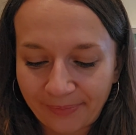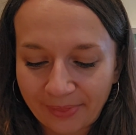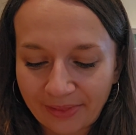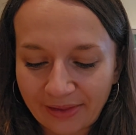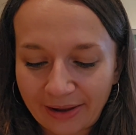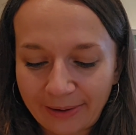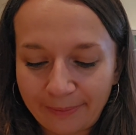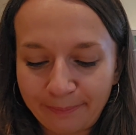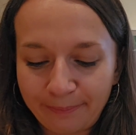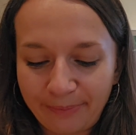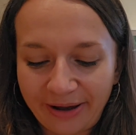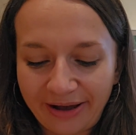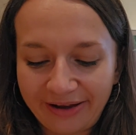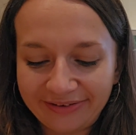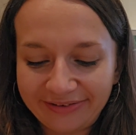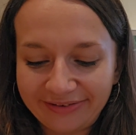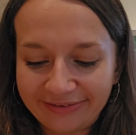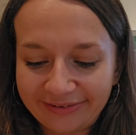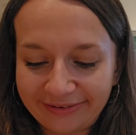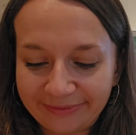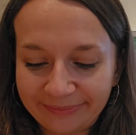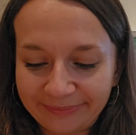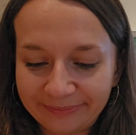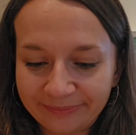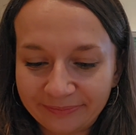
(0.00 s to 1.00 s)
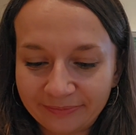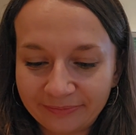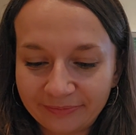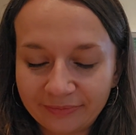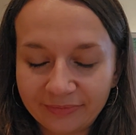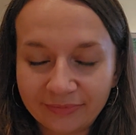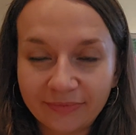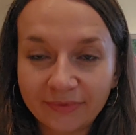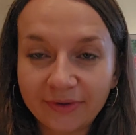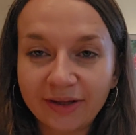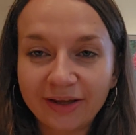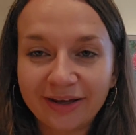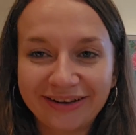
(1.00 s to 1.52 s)
bus.
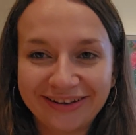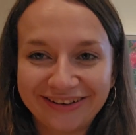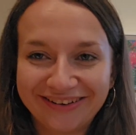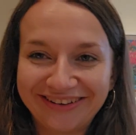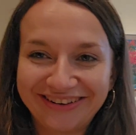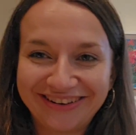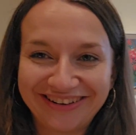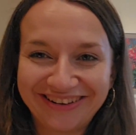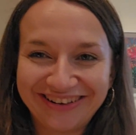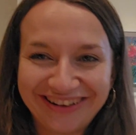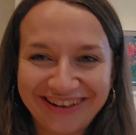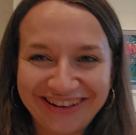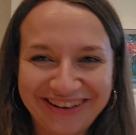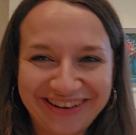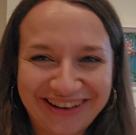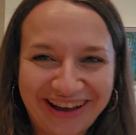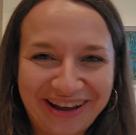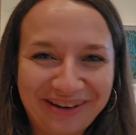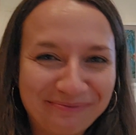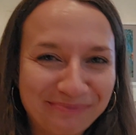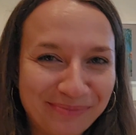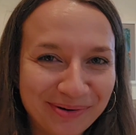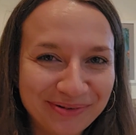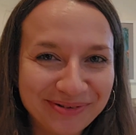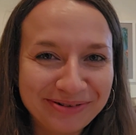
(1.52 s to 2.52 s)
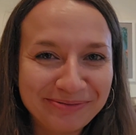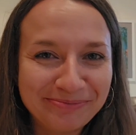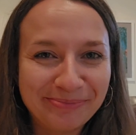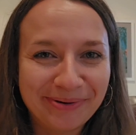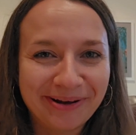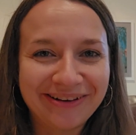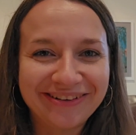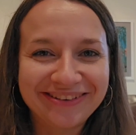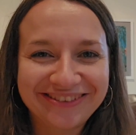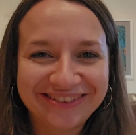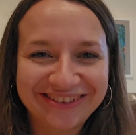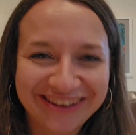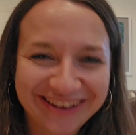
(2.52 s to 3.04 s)
I bought a
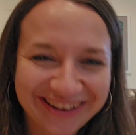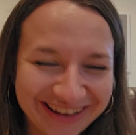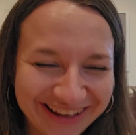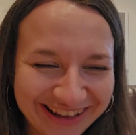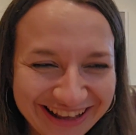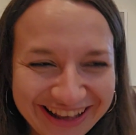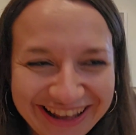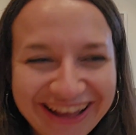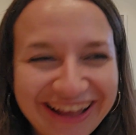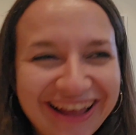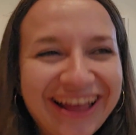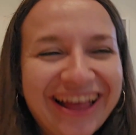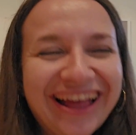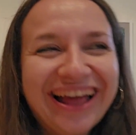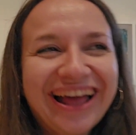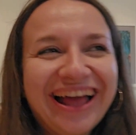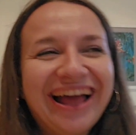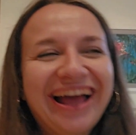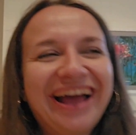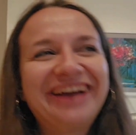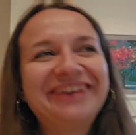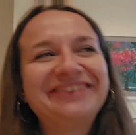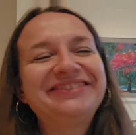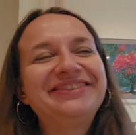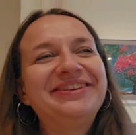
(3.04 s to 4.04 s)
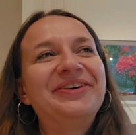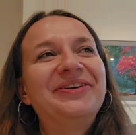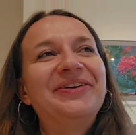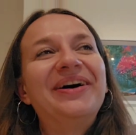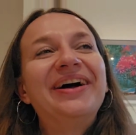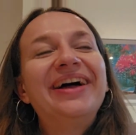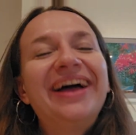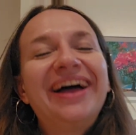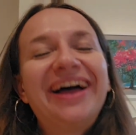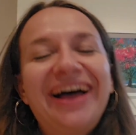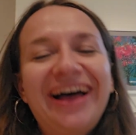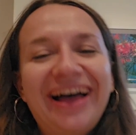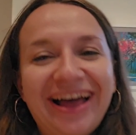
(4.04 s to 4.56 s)
bus, and no,
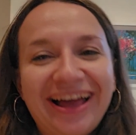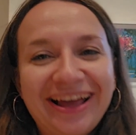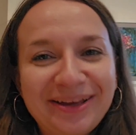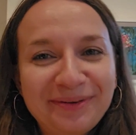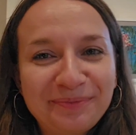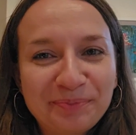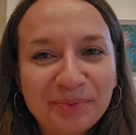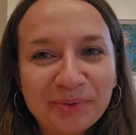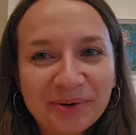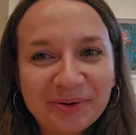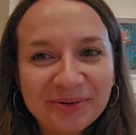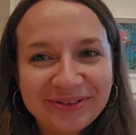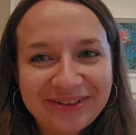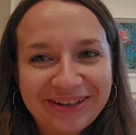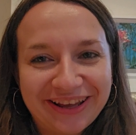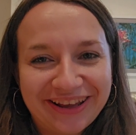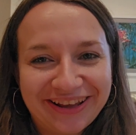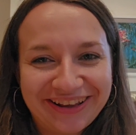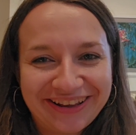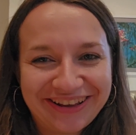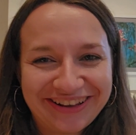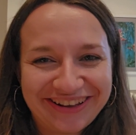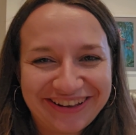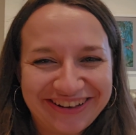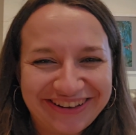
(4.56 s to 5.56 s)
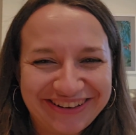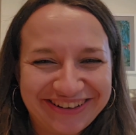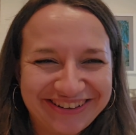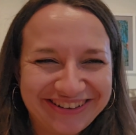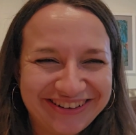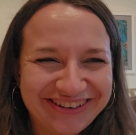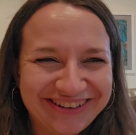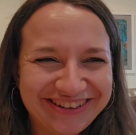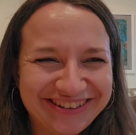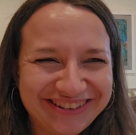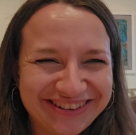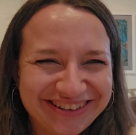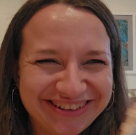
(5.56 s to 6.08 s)
I bought.
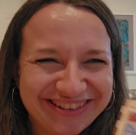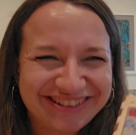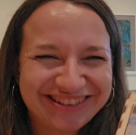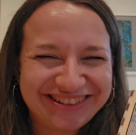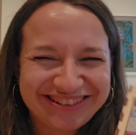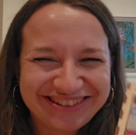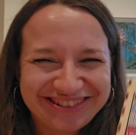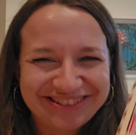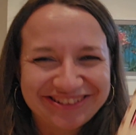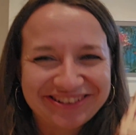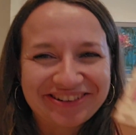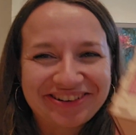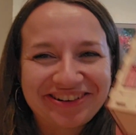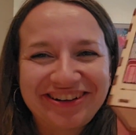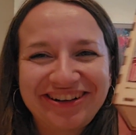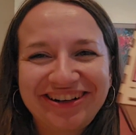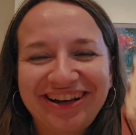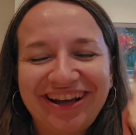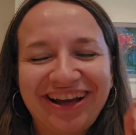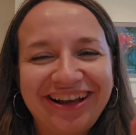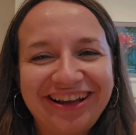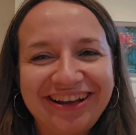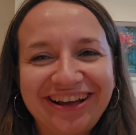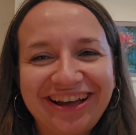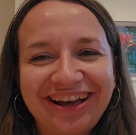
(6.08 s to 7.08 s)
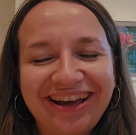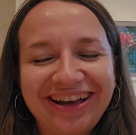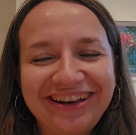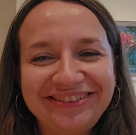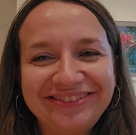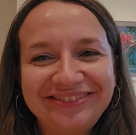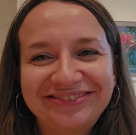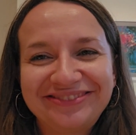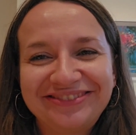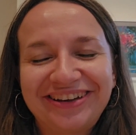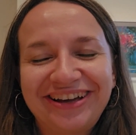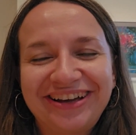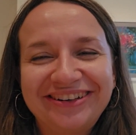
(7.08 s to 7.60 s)
Sorry,
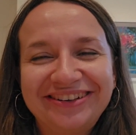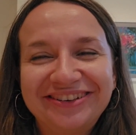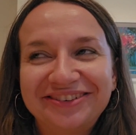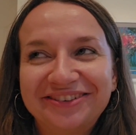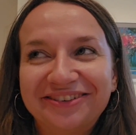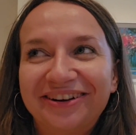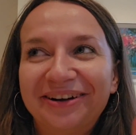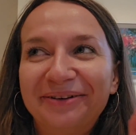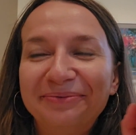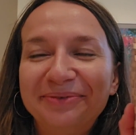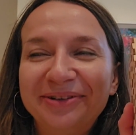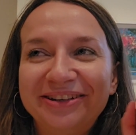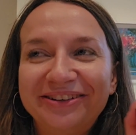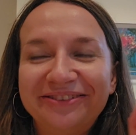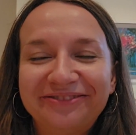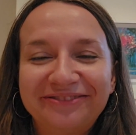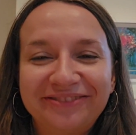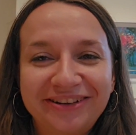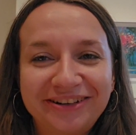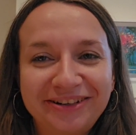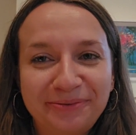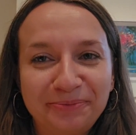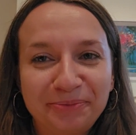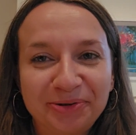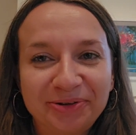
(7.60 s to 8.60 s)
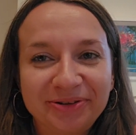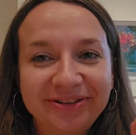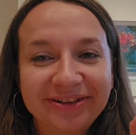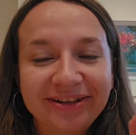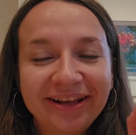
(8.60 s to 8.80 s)
I don't know. I'm in a funny mood.